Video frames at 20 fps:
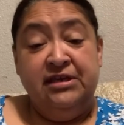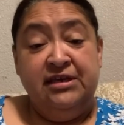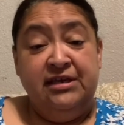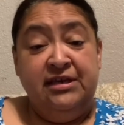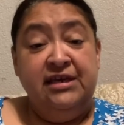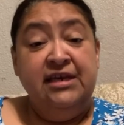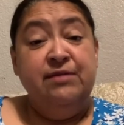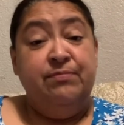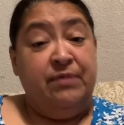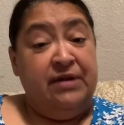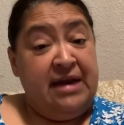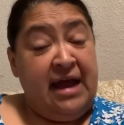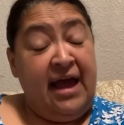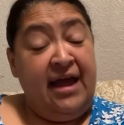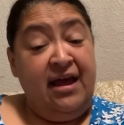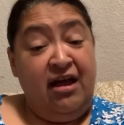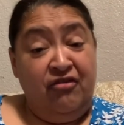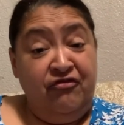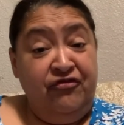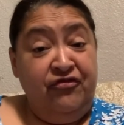keep an
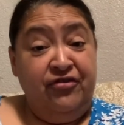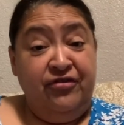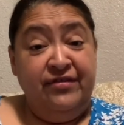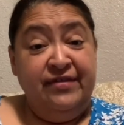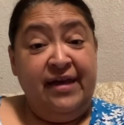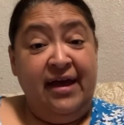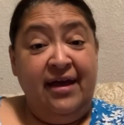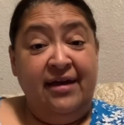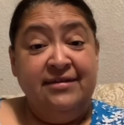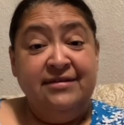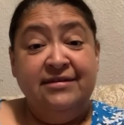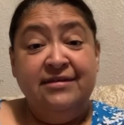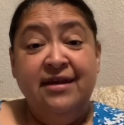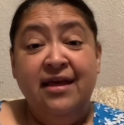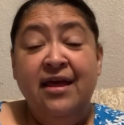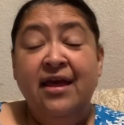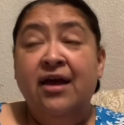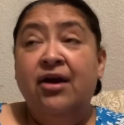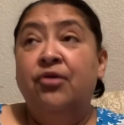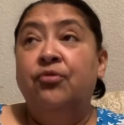eye out for that.
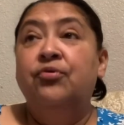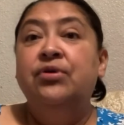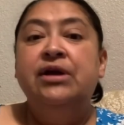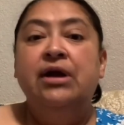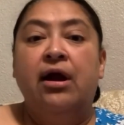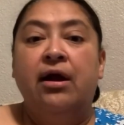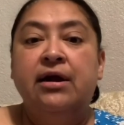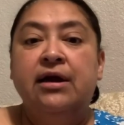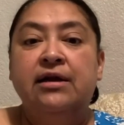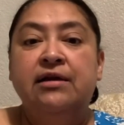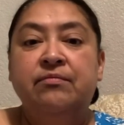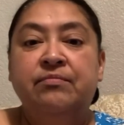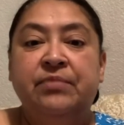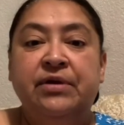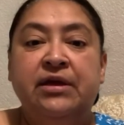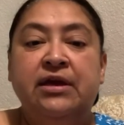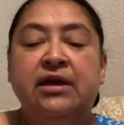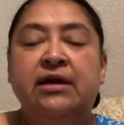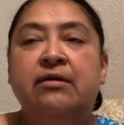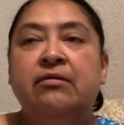We are gonna
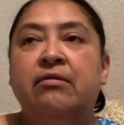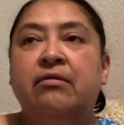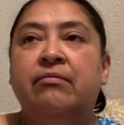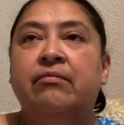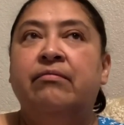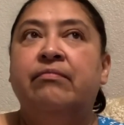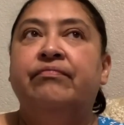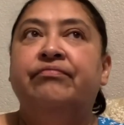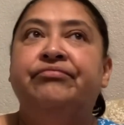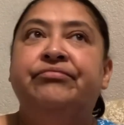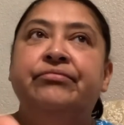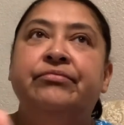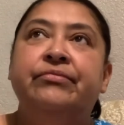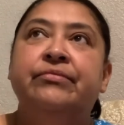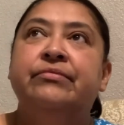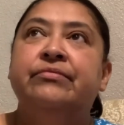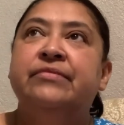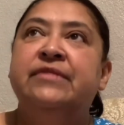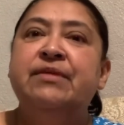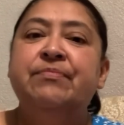be,
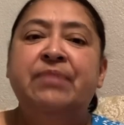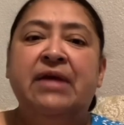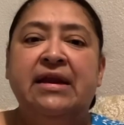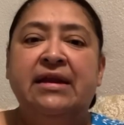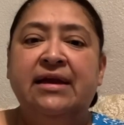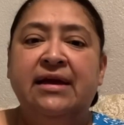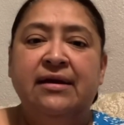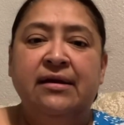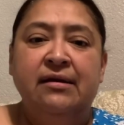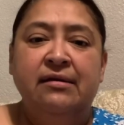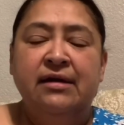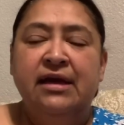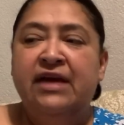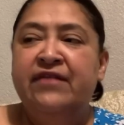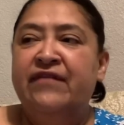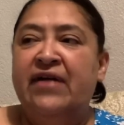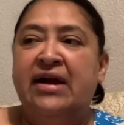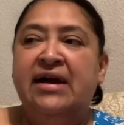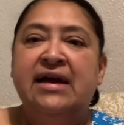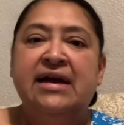depending
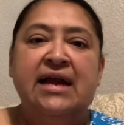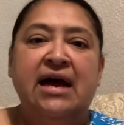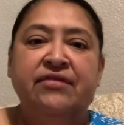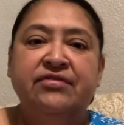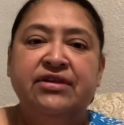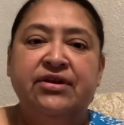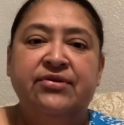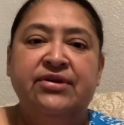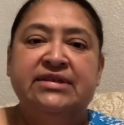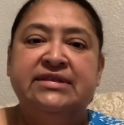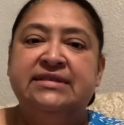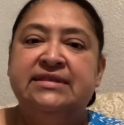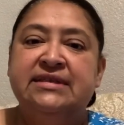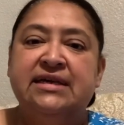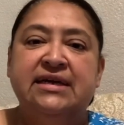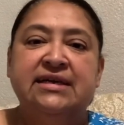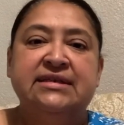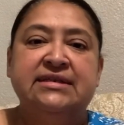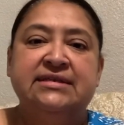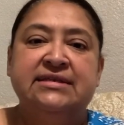if I get out there at
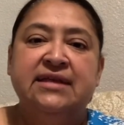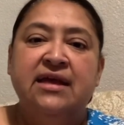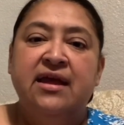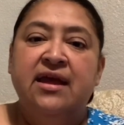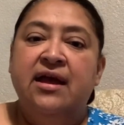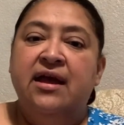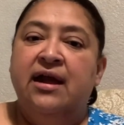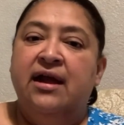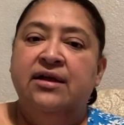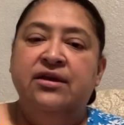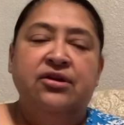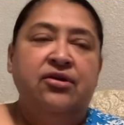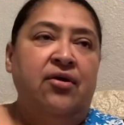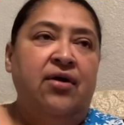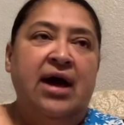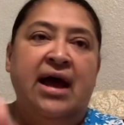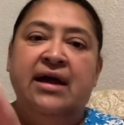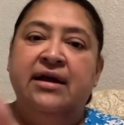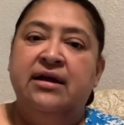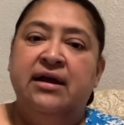6, you know,
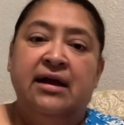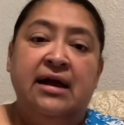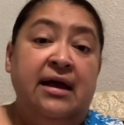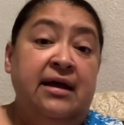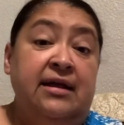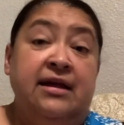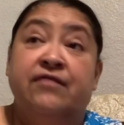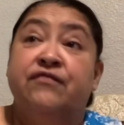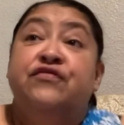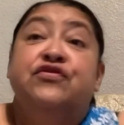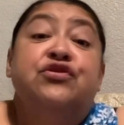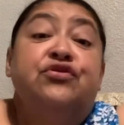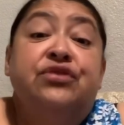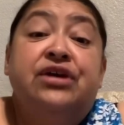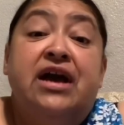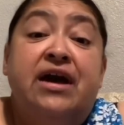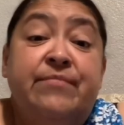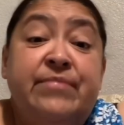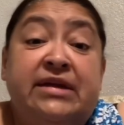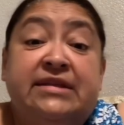if you
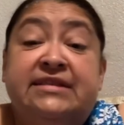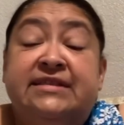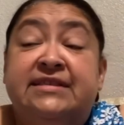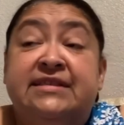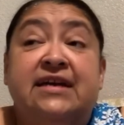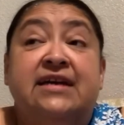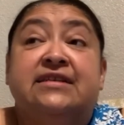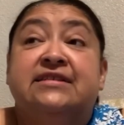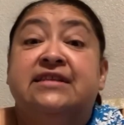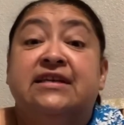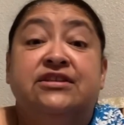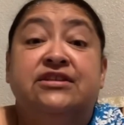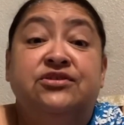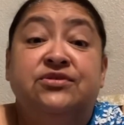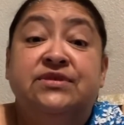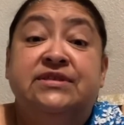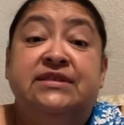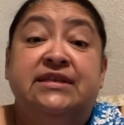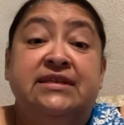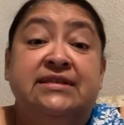come at 6 and
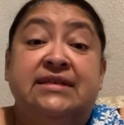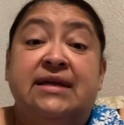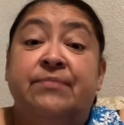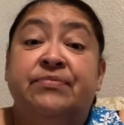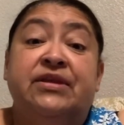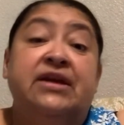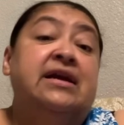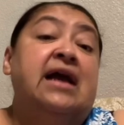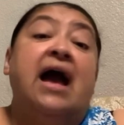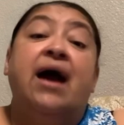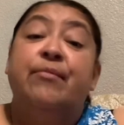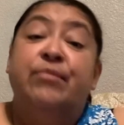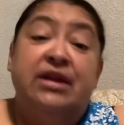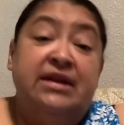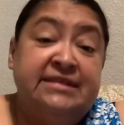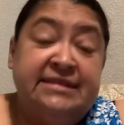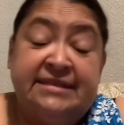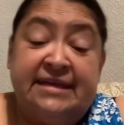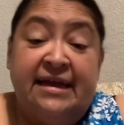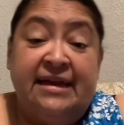you see something, I'm gonna
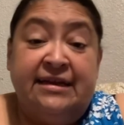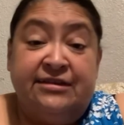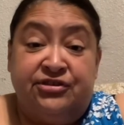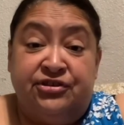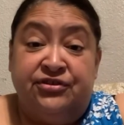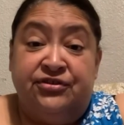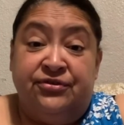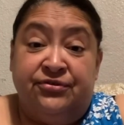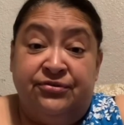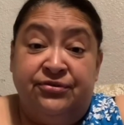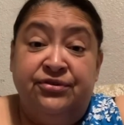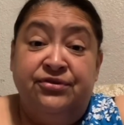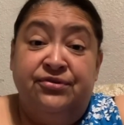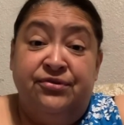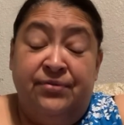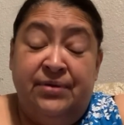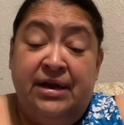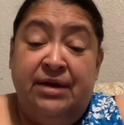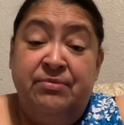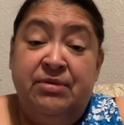sell it to you. You know
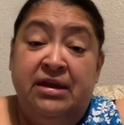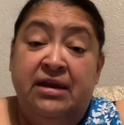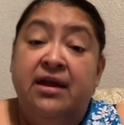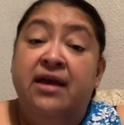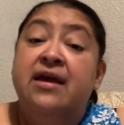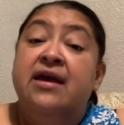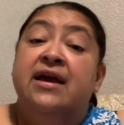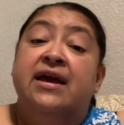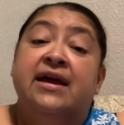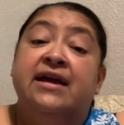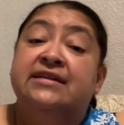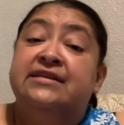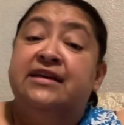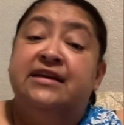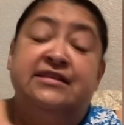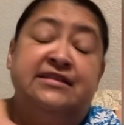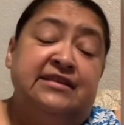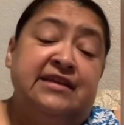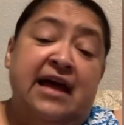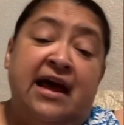what I mean?
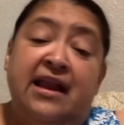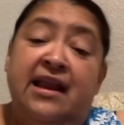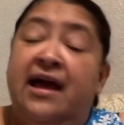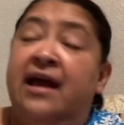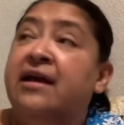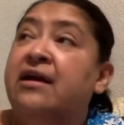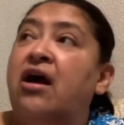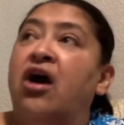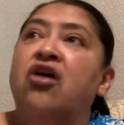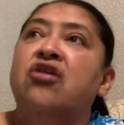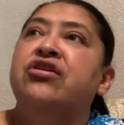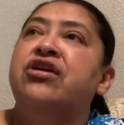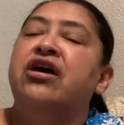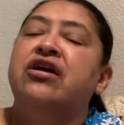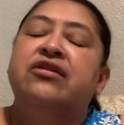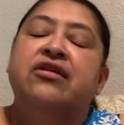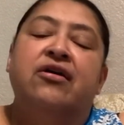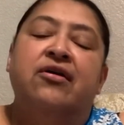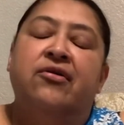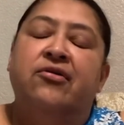It's not like, oh
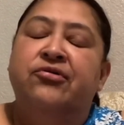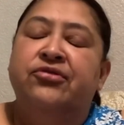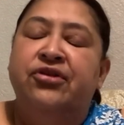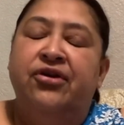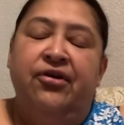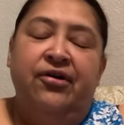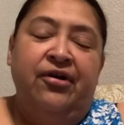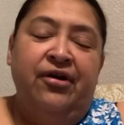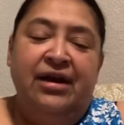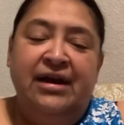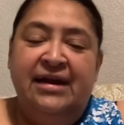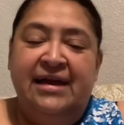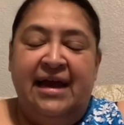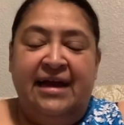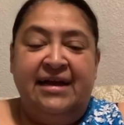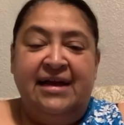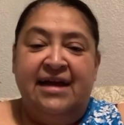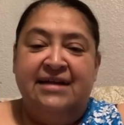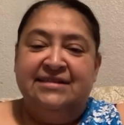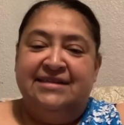no, you're early, I
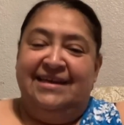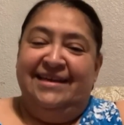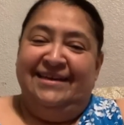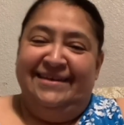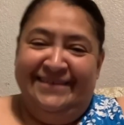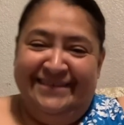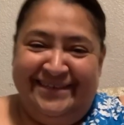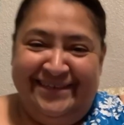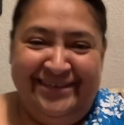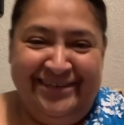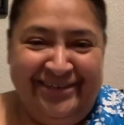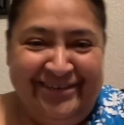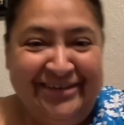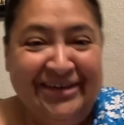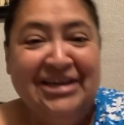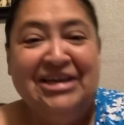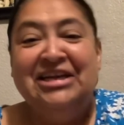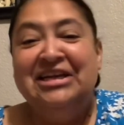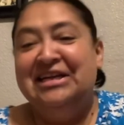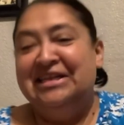can't sell it to you.
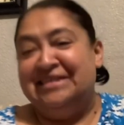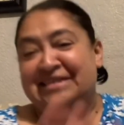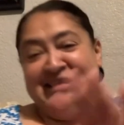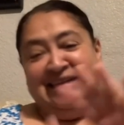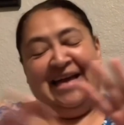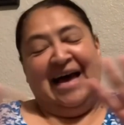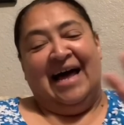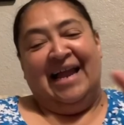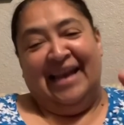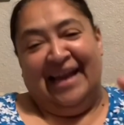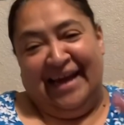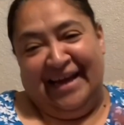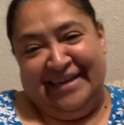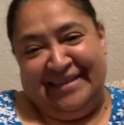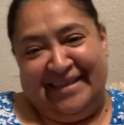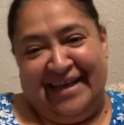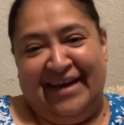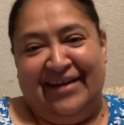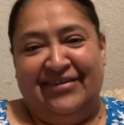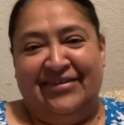It's not like
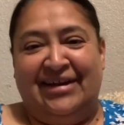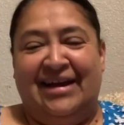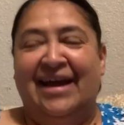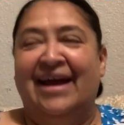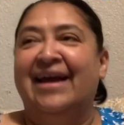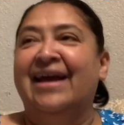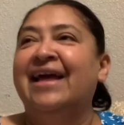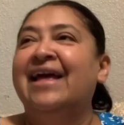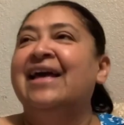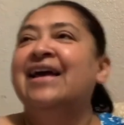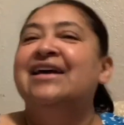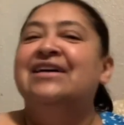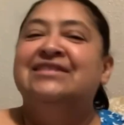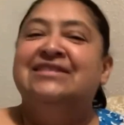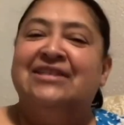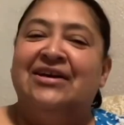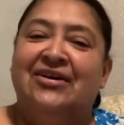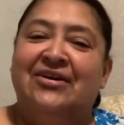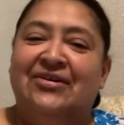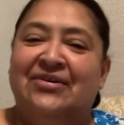that, okay?
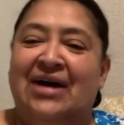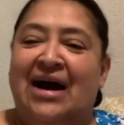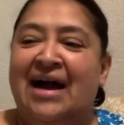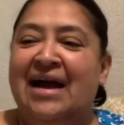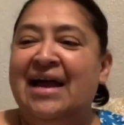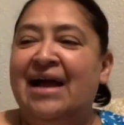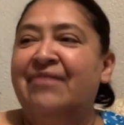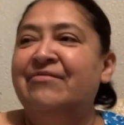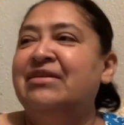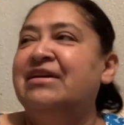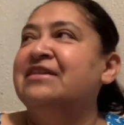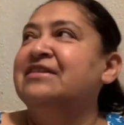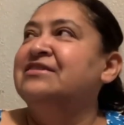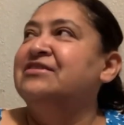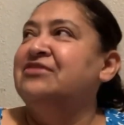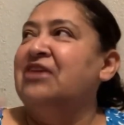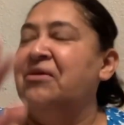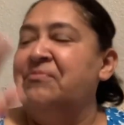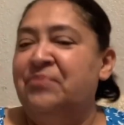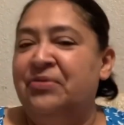So I am gonna
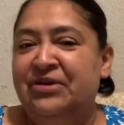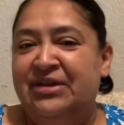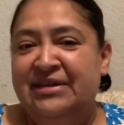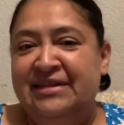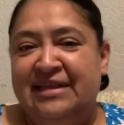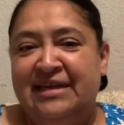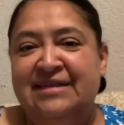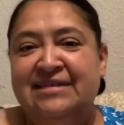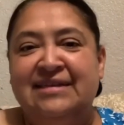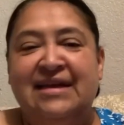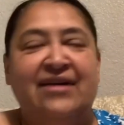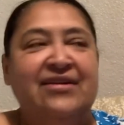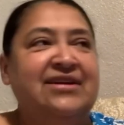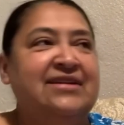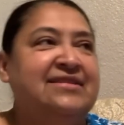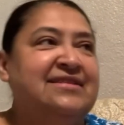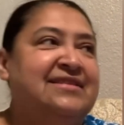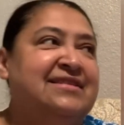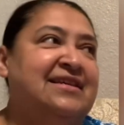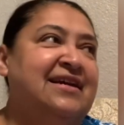start putting things out
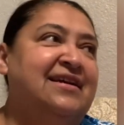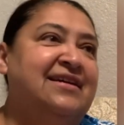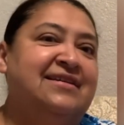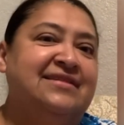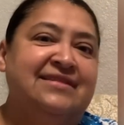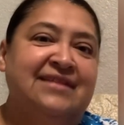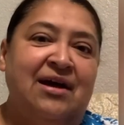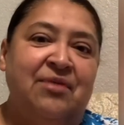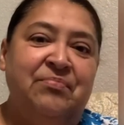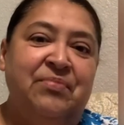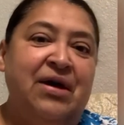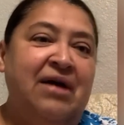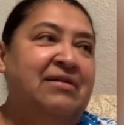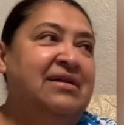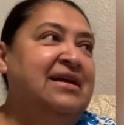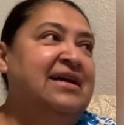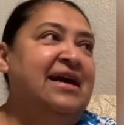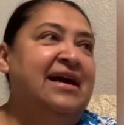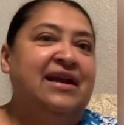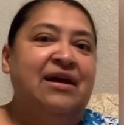at 6. I'll probably
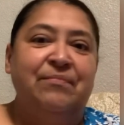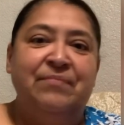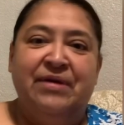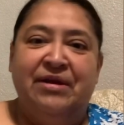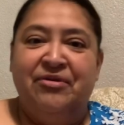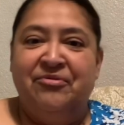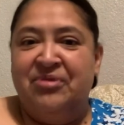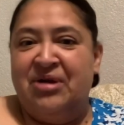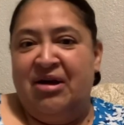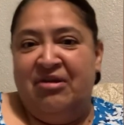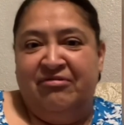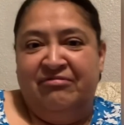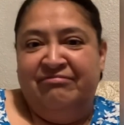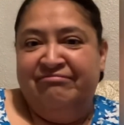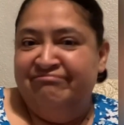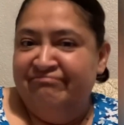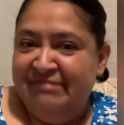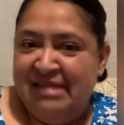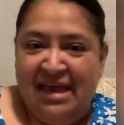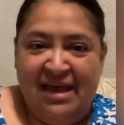get up at around
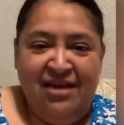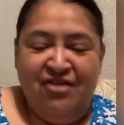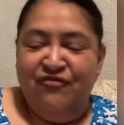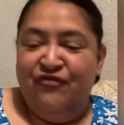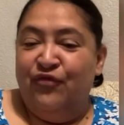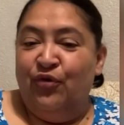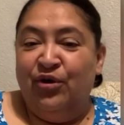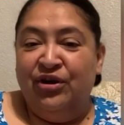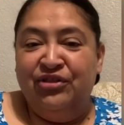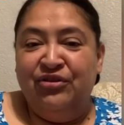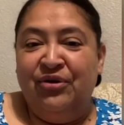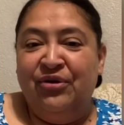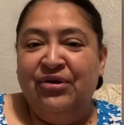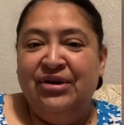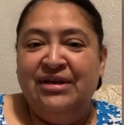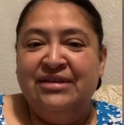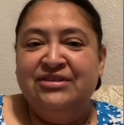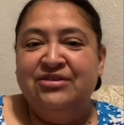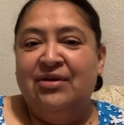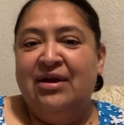
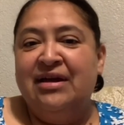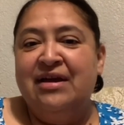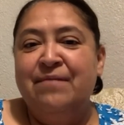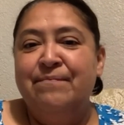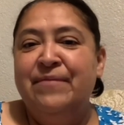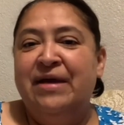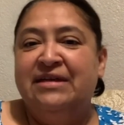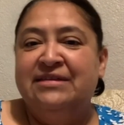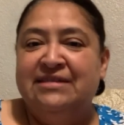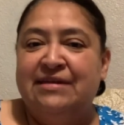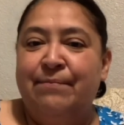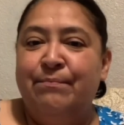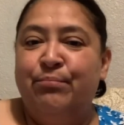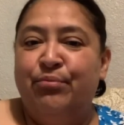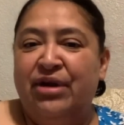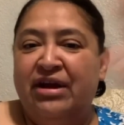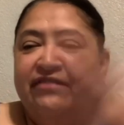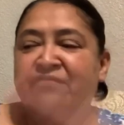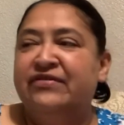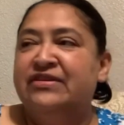4:30 so I can make some
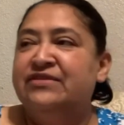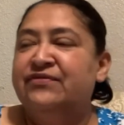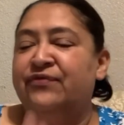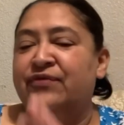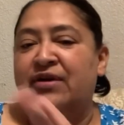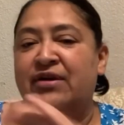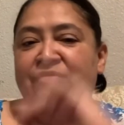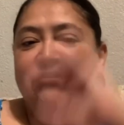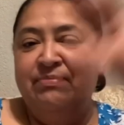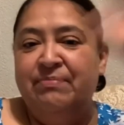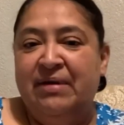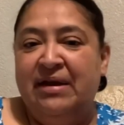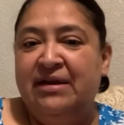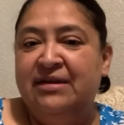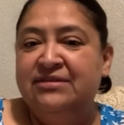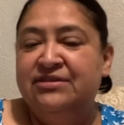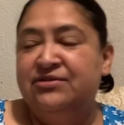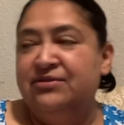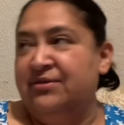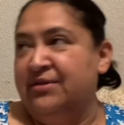breakfast for everybody
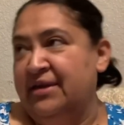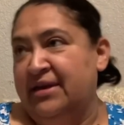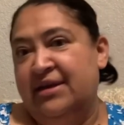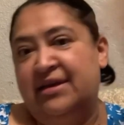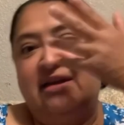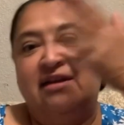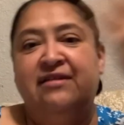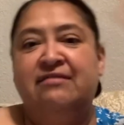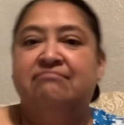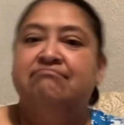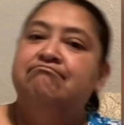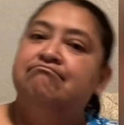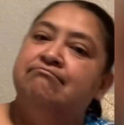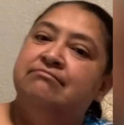so they can,